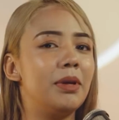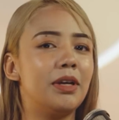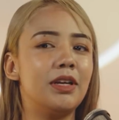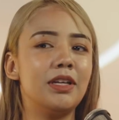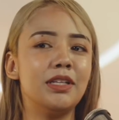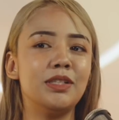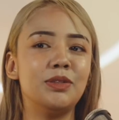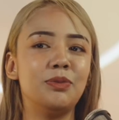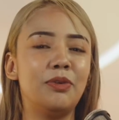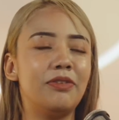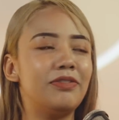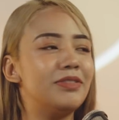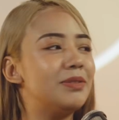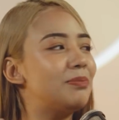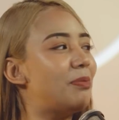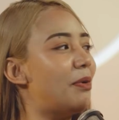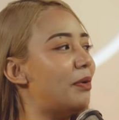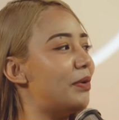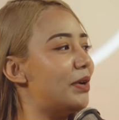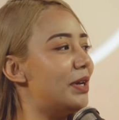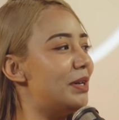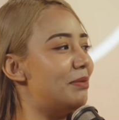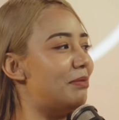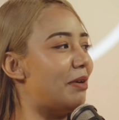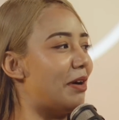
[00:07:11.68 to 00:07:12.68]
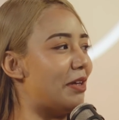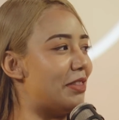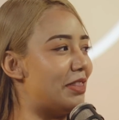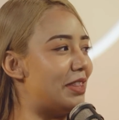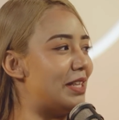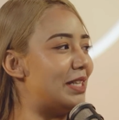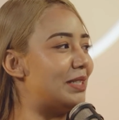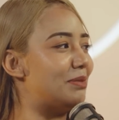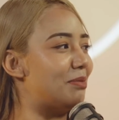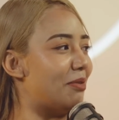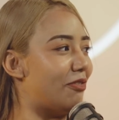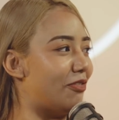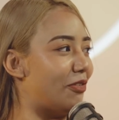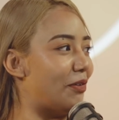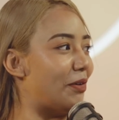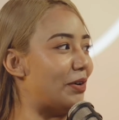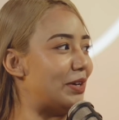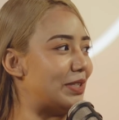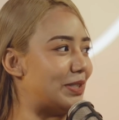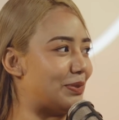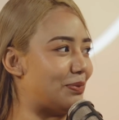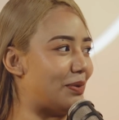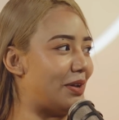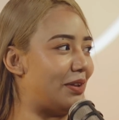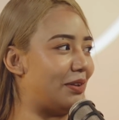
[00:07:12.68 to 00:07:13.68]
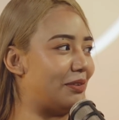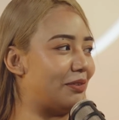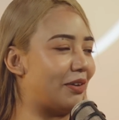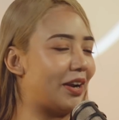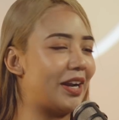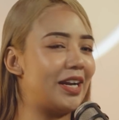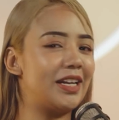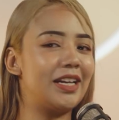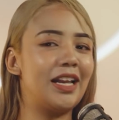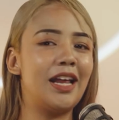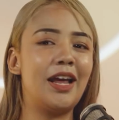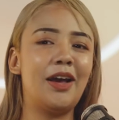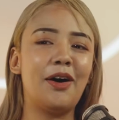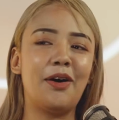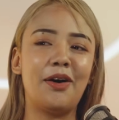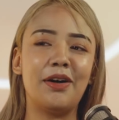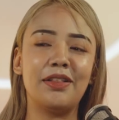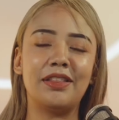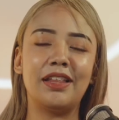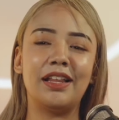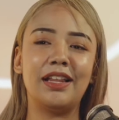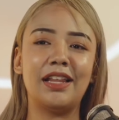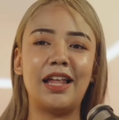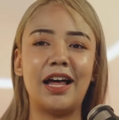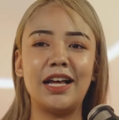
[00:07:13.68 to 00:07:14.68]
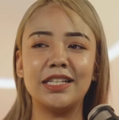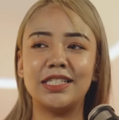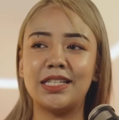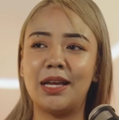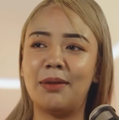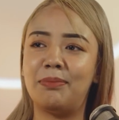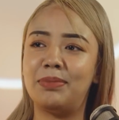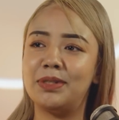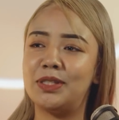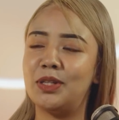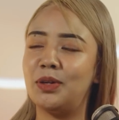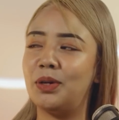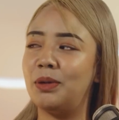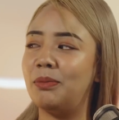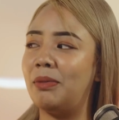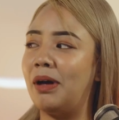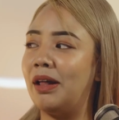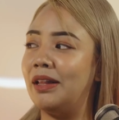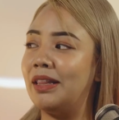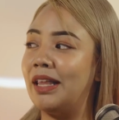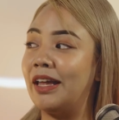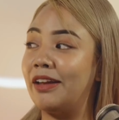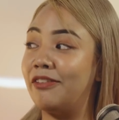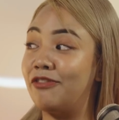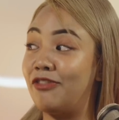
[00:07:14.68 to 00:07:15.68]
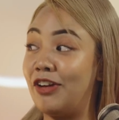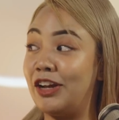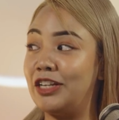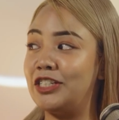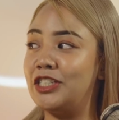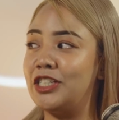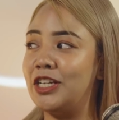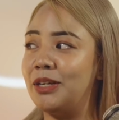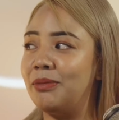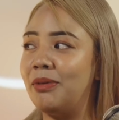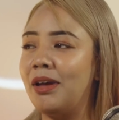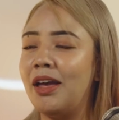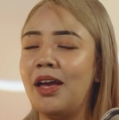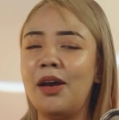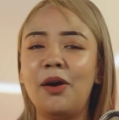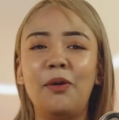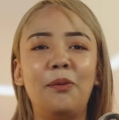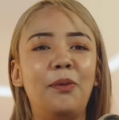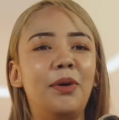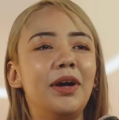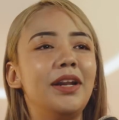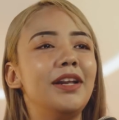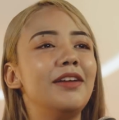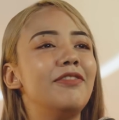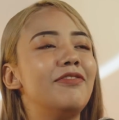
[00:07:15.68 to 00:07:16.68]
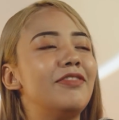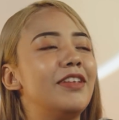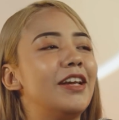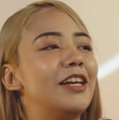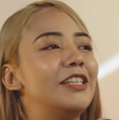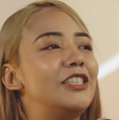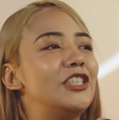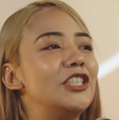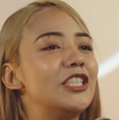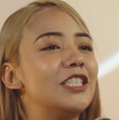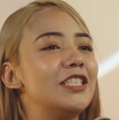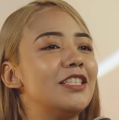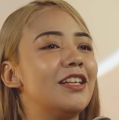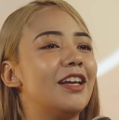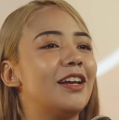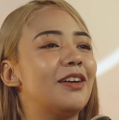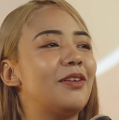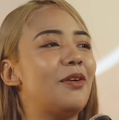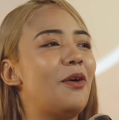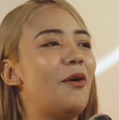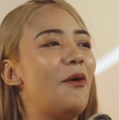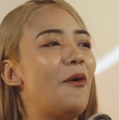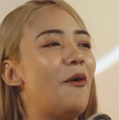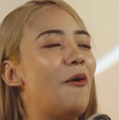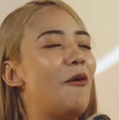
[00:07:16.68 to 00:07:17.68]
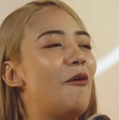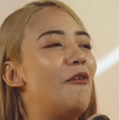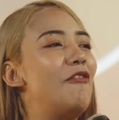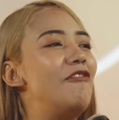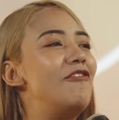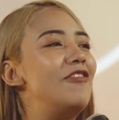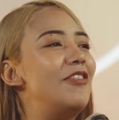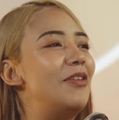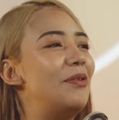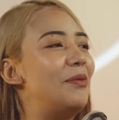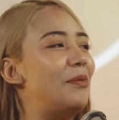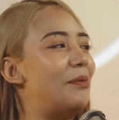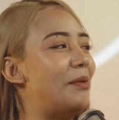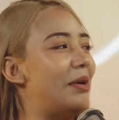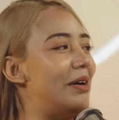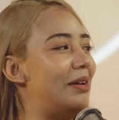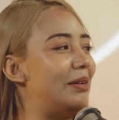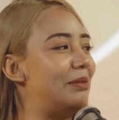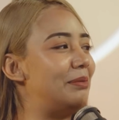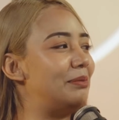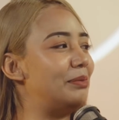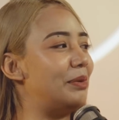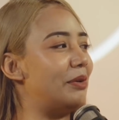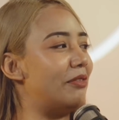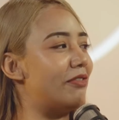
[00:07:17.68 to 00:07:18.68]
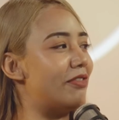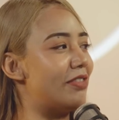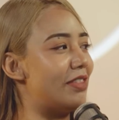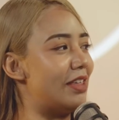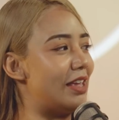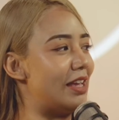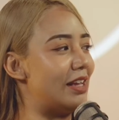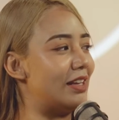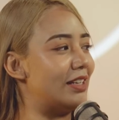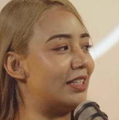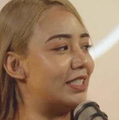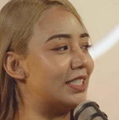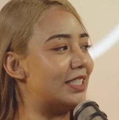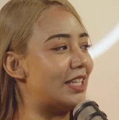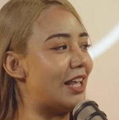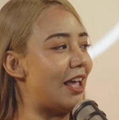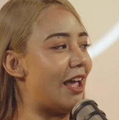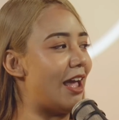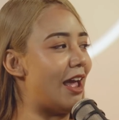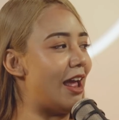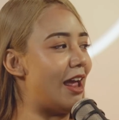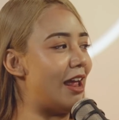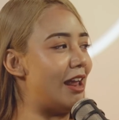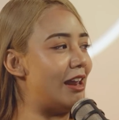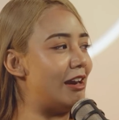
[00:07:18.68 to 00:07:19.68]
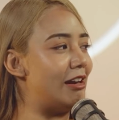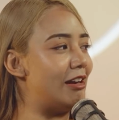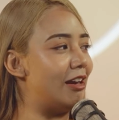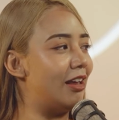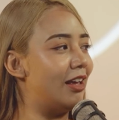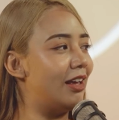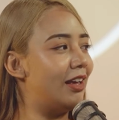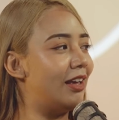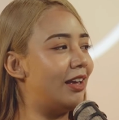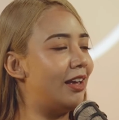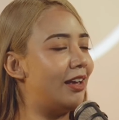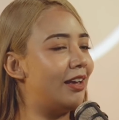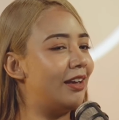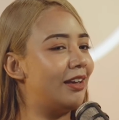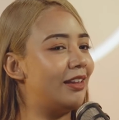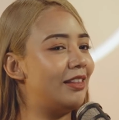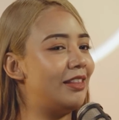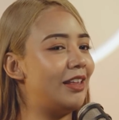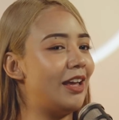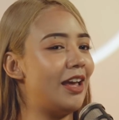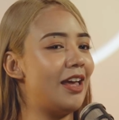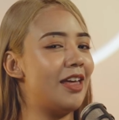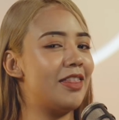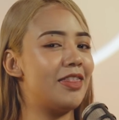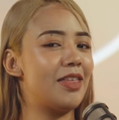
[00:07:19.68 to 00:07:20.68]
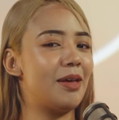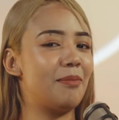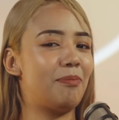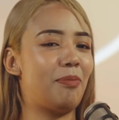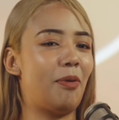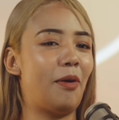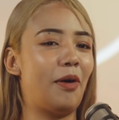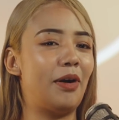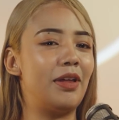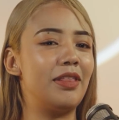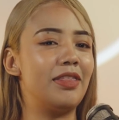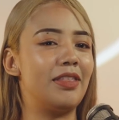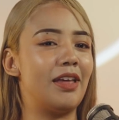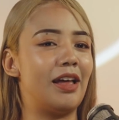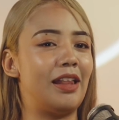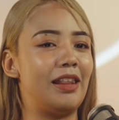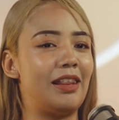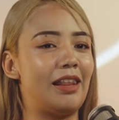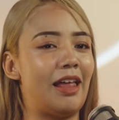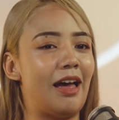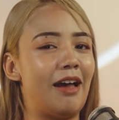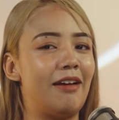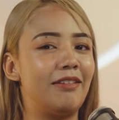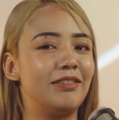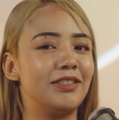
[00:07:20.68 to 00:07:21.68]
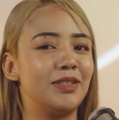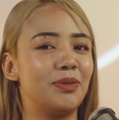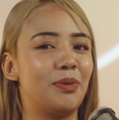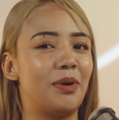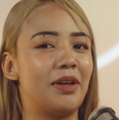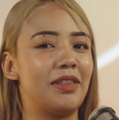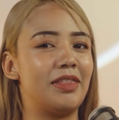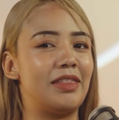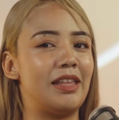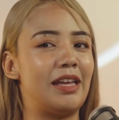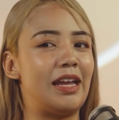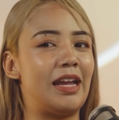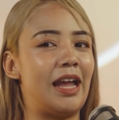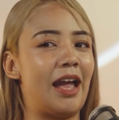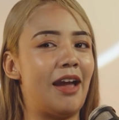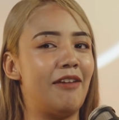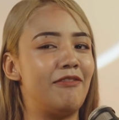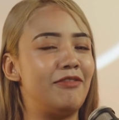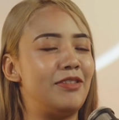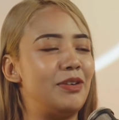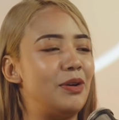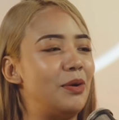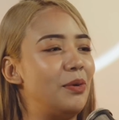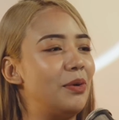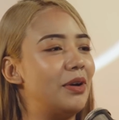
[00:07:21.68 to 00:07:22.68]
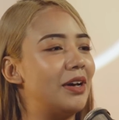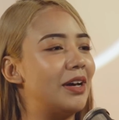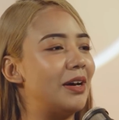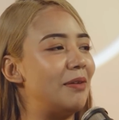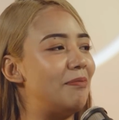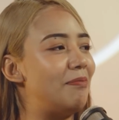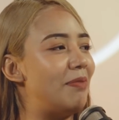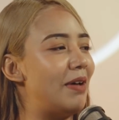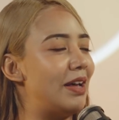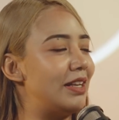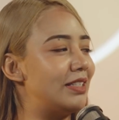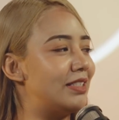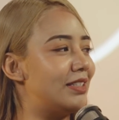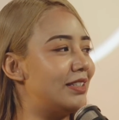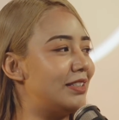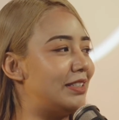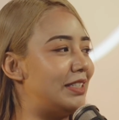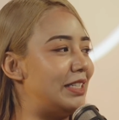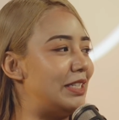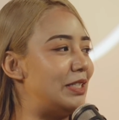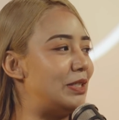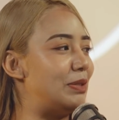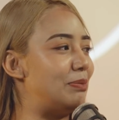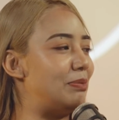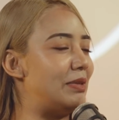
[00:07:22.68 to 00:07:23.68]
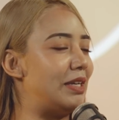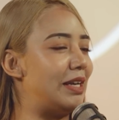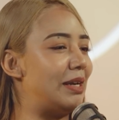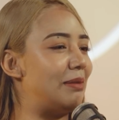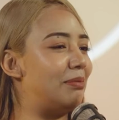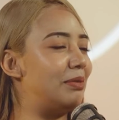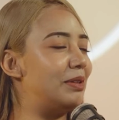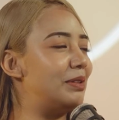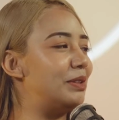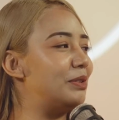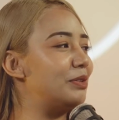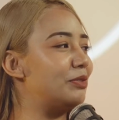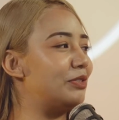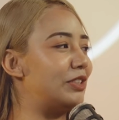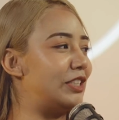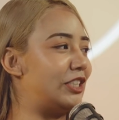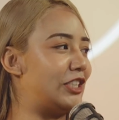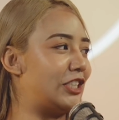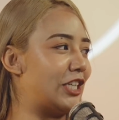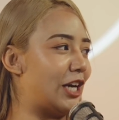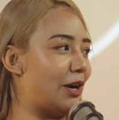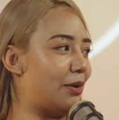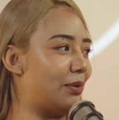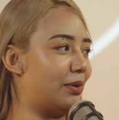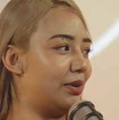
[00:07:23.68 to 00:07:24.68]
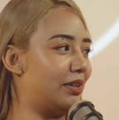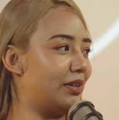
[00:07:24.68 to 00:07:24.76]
Because we've spoken about this before as well, right? On the last episode about like friendship. What if they're just like overwhelmed with things and they're at that point in their lives where they have no capacity to be able to reach out?